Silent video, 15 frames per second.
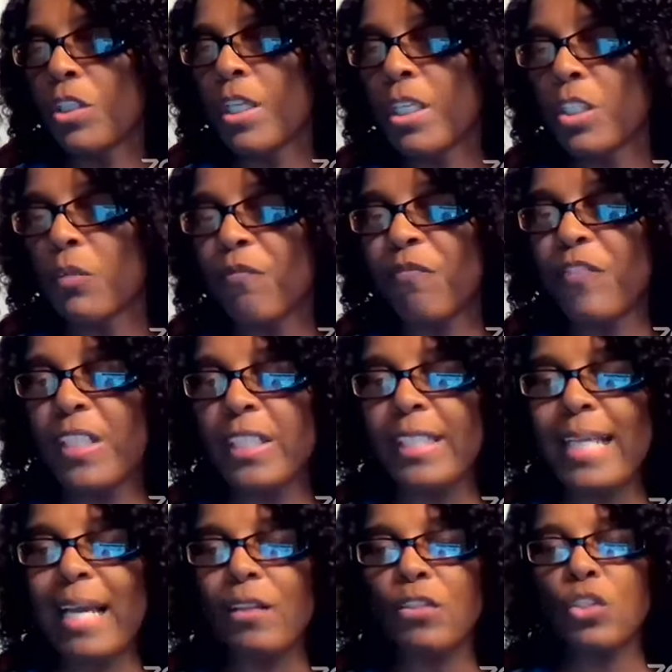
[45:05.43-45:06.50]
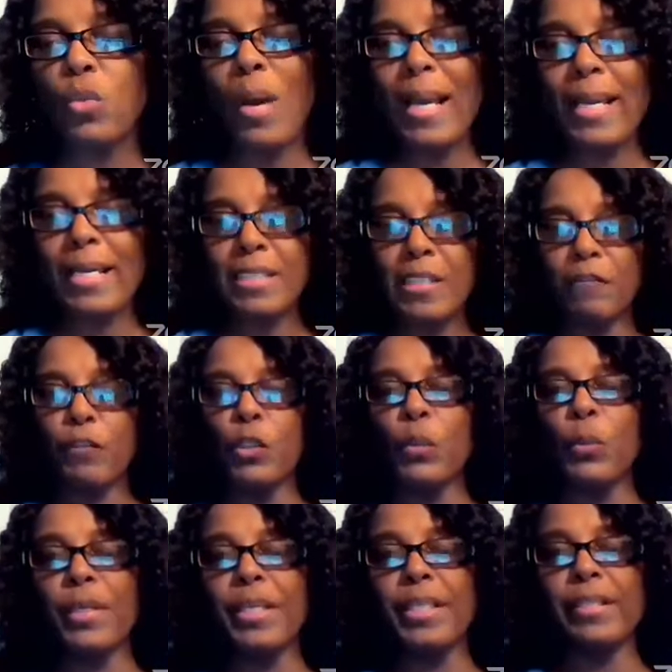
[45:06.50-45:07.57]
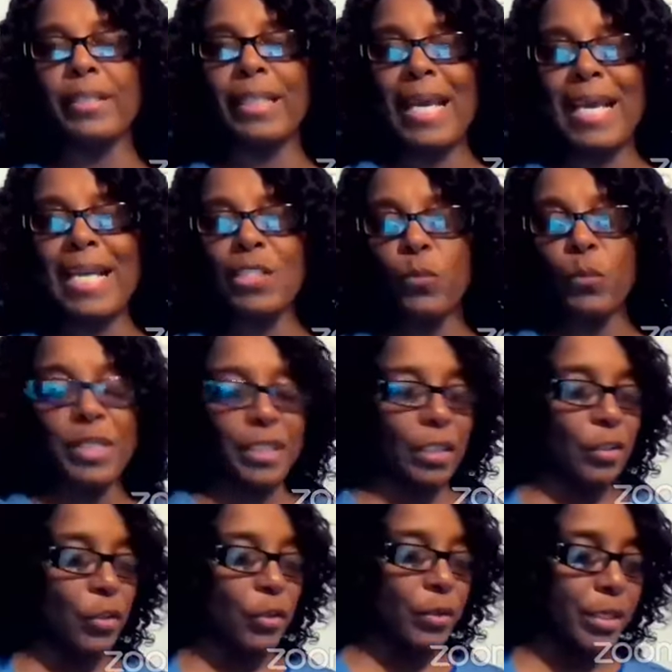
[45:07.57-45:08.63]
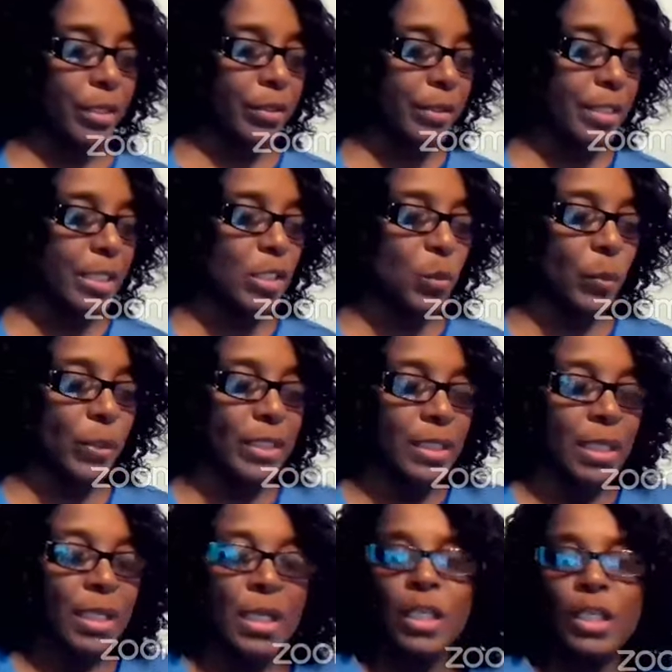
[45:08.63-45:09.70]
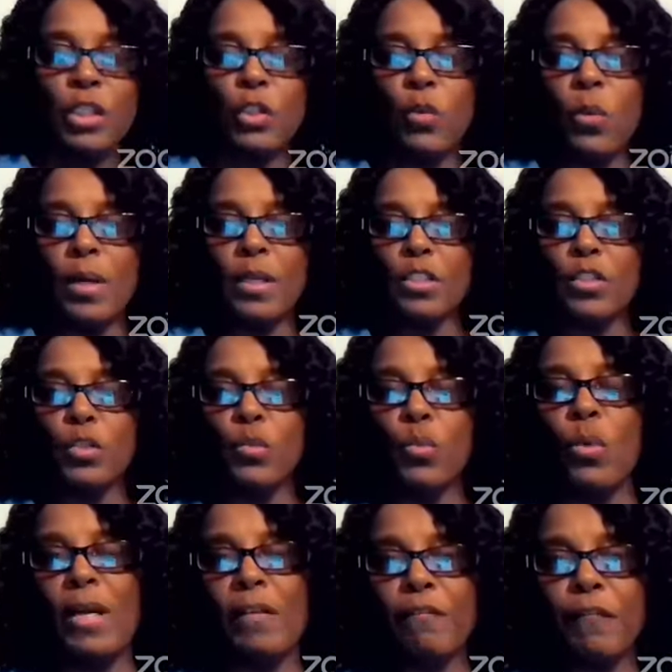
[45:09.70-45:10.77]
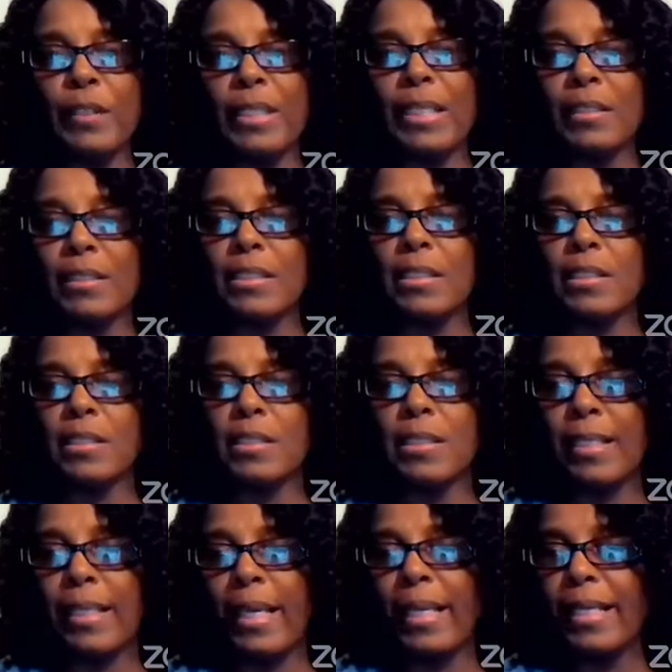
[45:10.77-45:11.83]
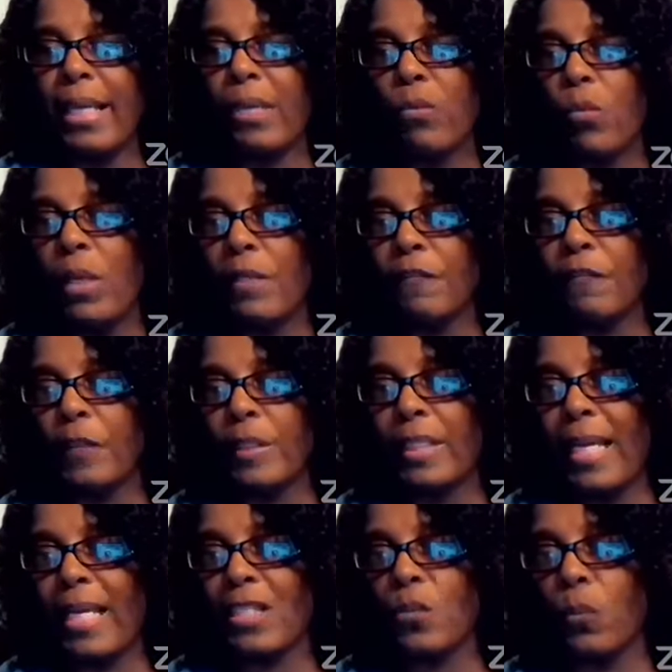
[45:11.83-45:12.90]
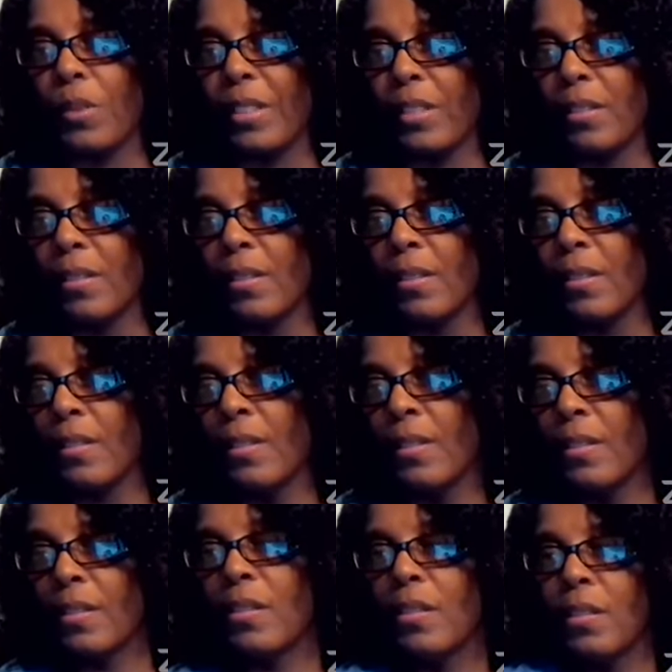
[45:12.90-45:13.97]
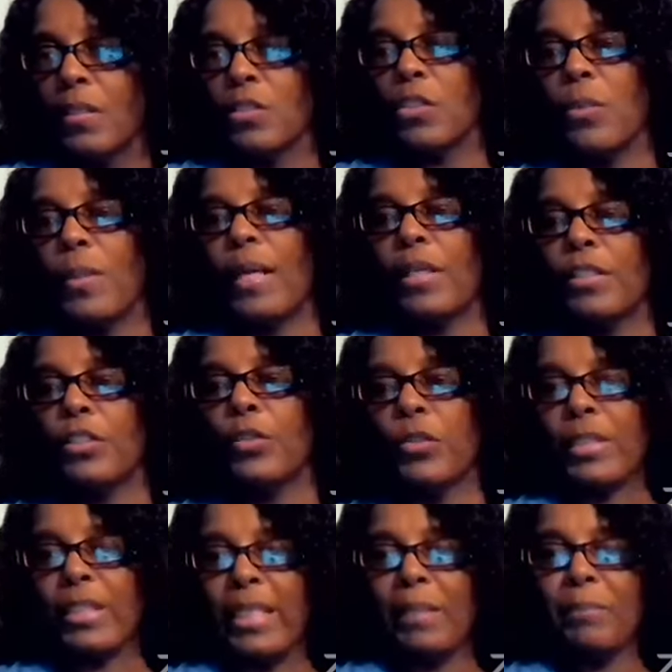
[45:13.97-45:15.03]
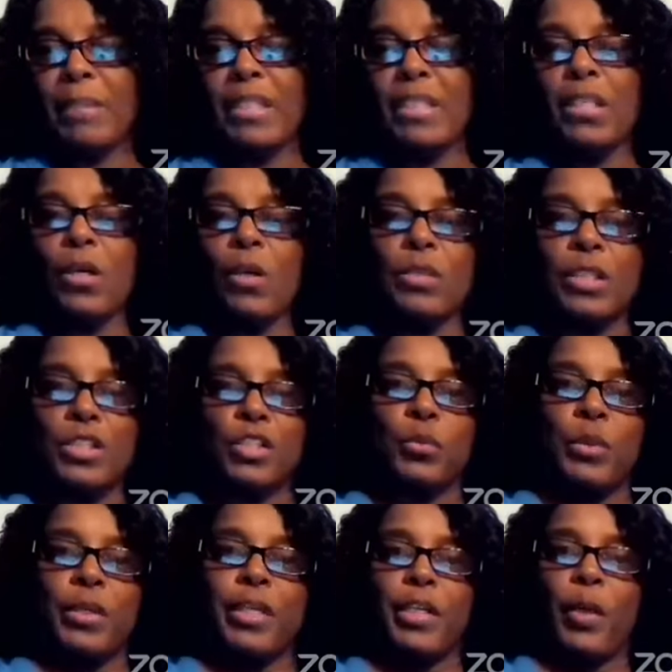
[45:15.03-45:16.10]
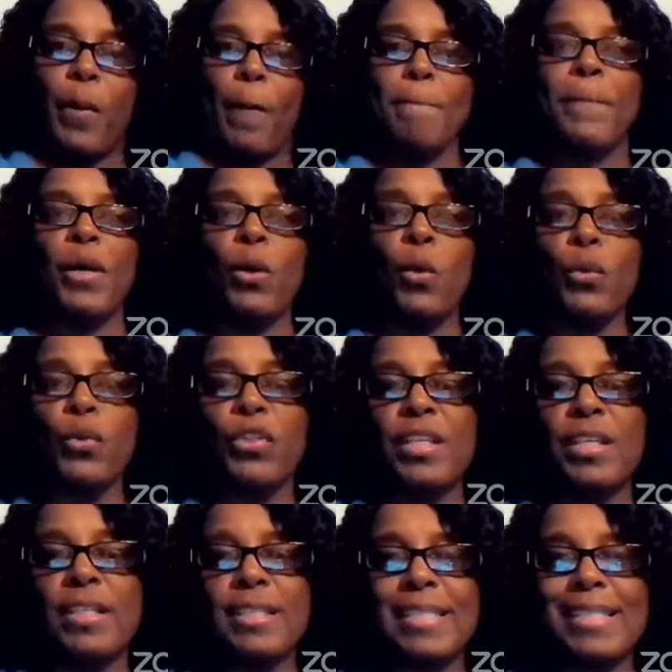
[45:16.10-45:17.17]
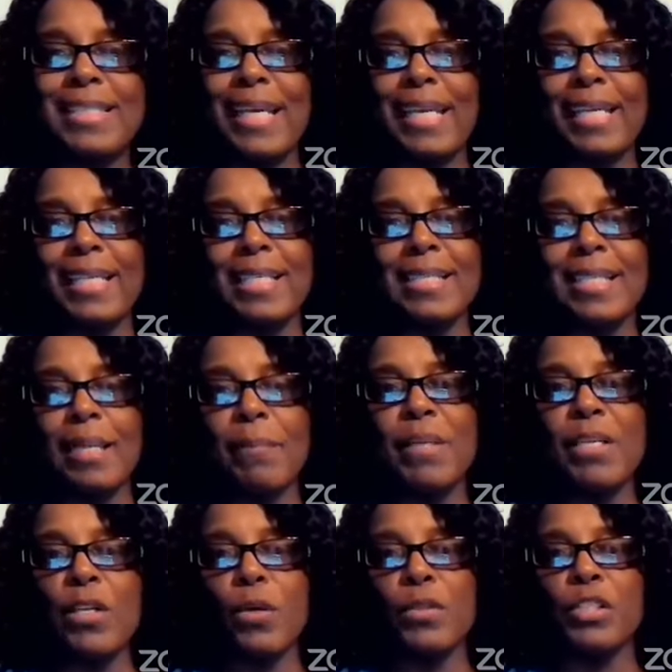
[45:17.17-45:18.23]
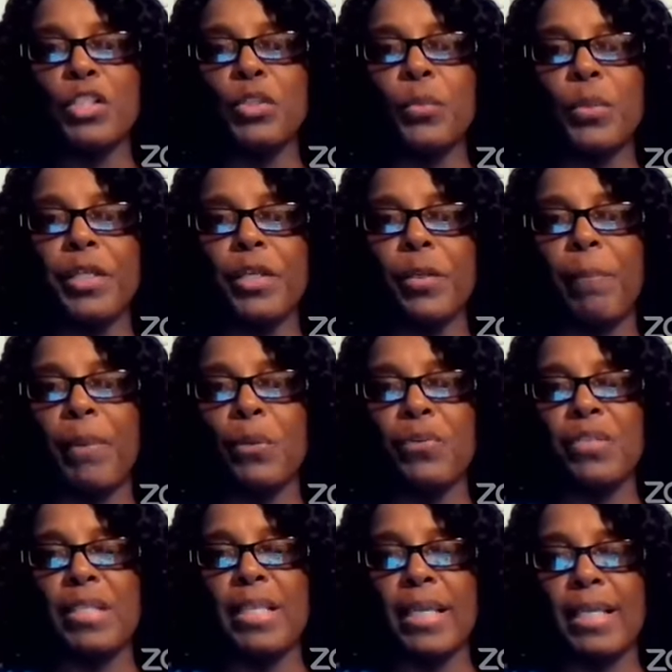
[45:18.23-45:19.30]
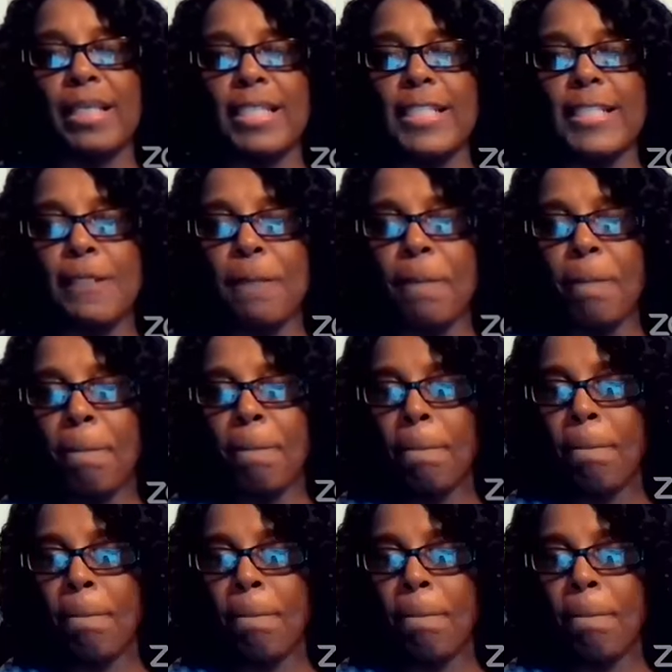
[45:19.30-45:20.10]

You're going to fill it out twice. If you were here last week and you're here this week, you want to do one for today and one for last week to our youth, let me know that you were here both days. Let me know that you were here both days.